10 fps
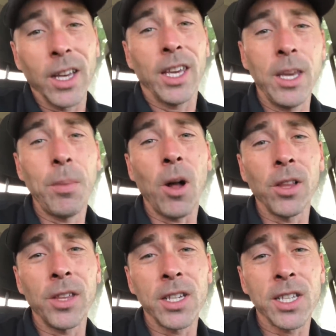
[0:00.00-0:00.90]
keep all
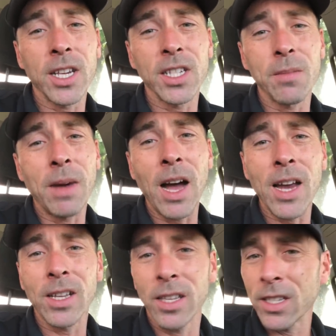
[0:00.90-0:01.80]
of these things in mind
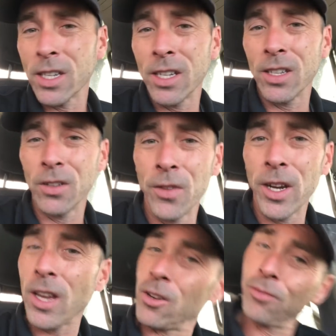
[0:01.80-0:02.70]
and let's get into the video.